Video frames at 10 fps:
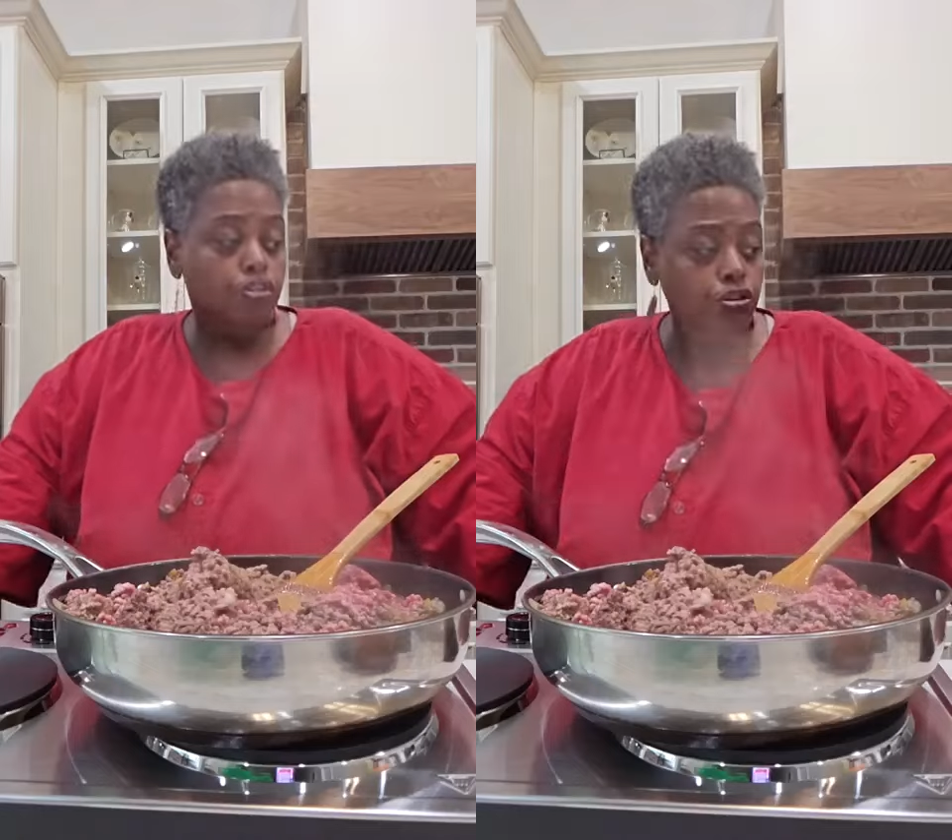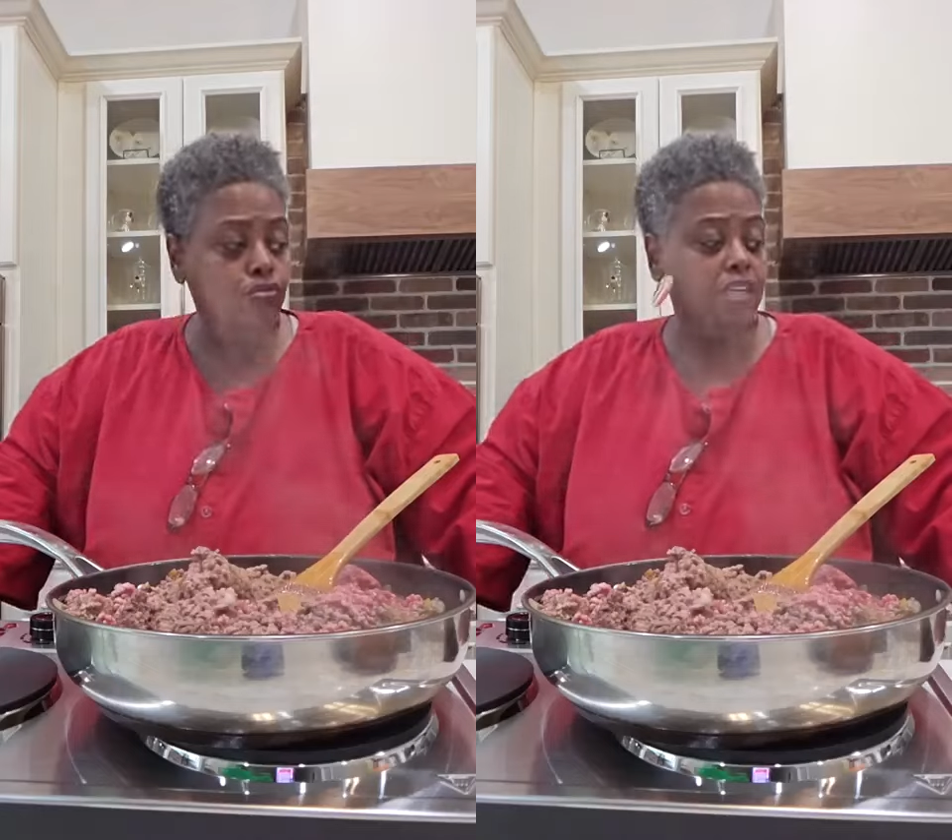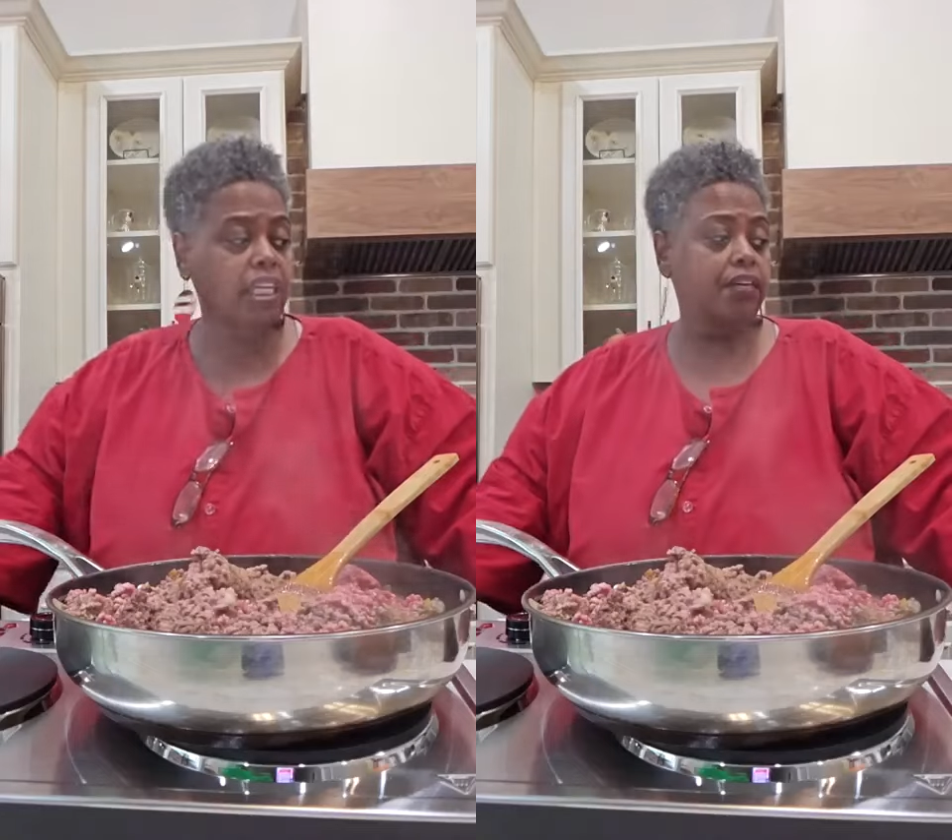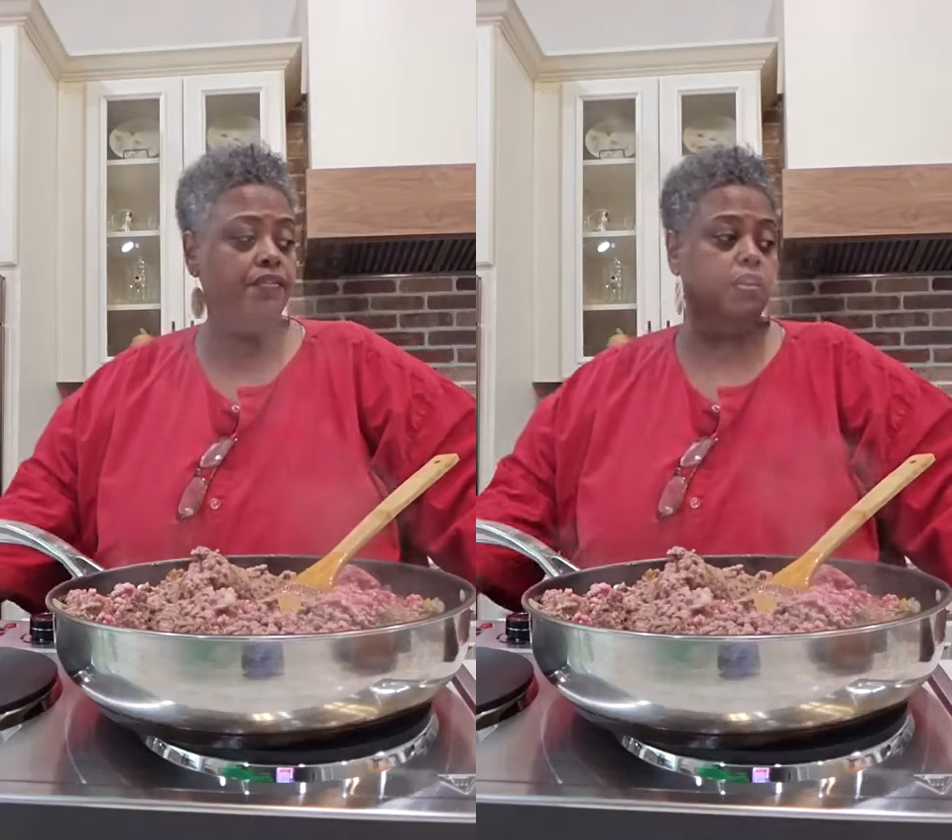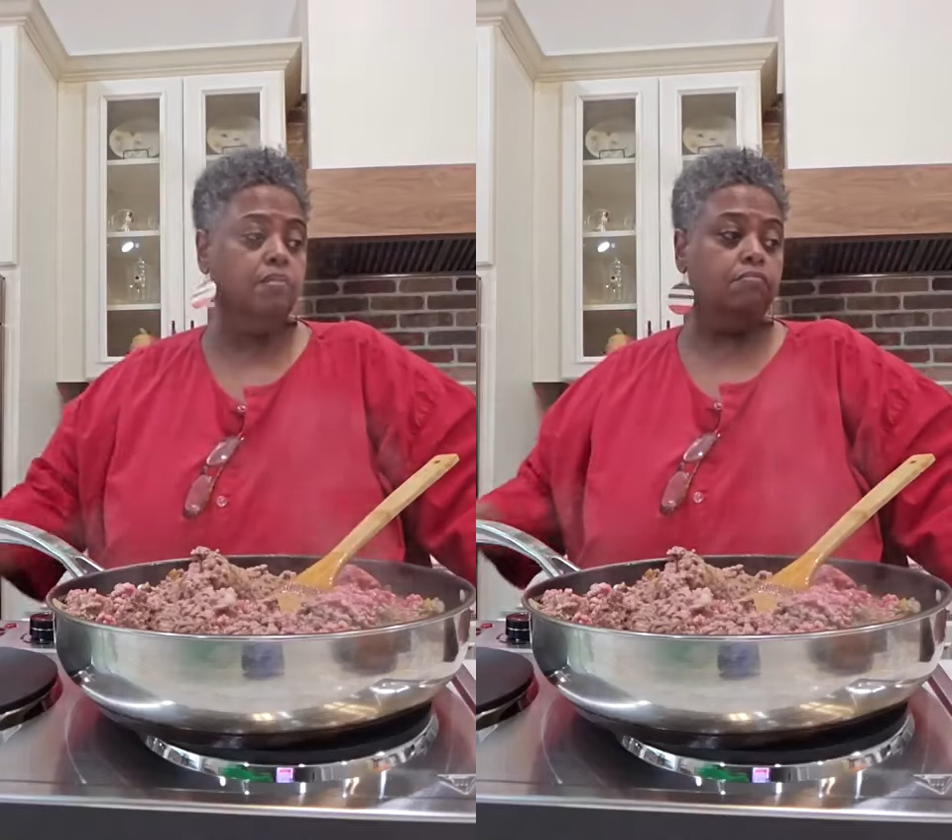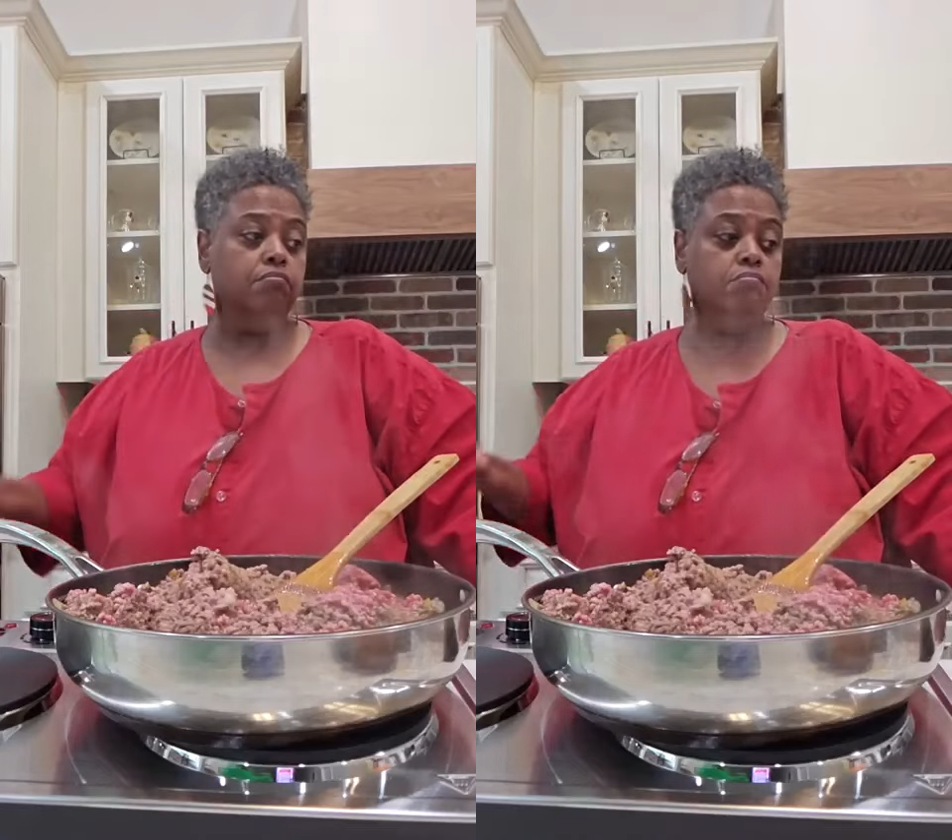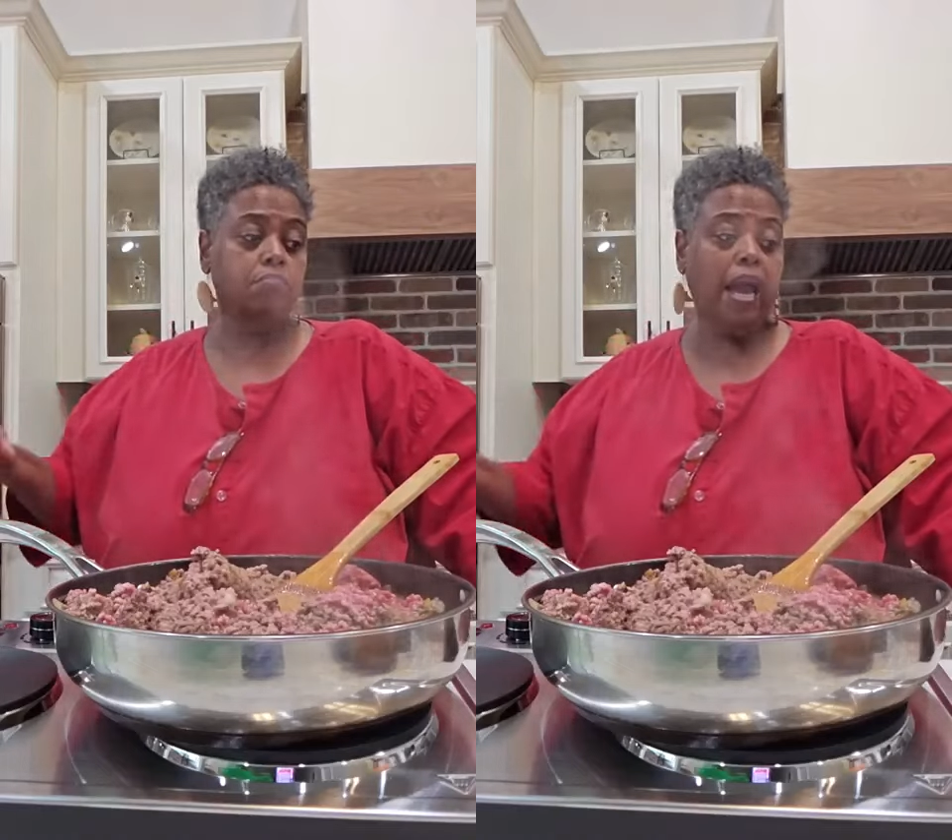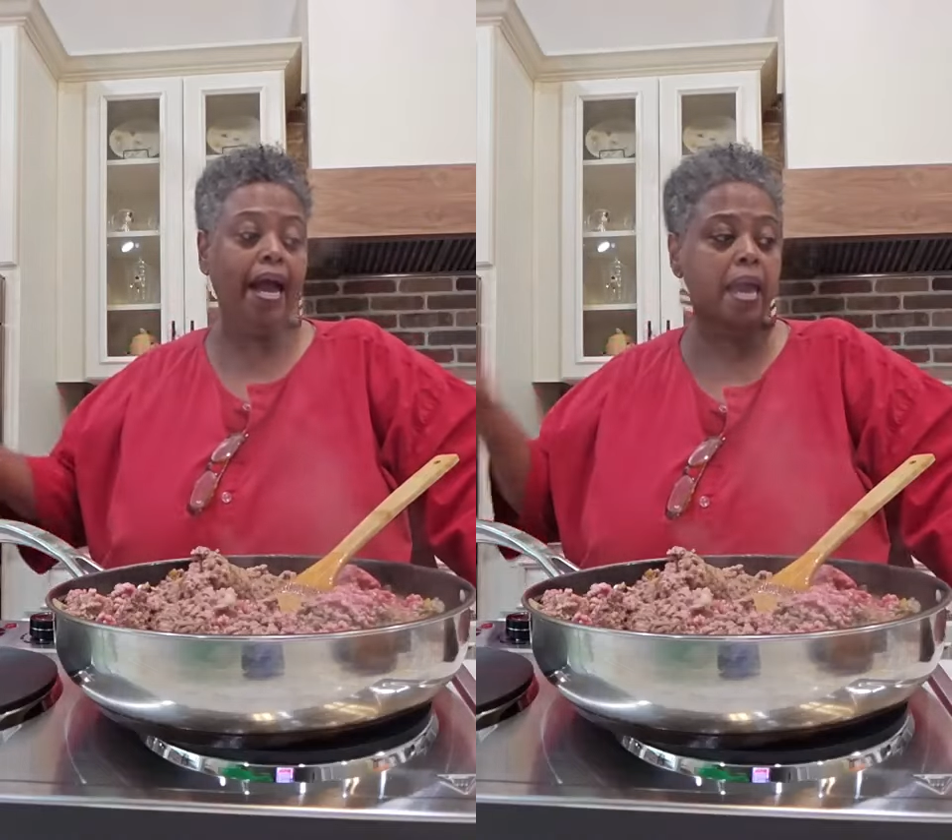you leave it. I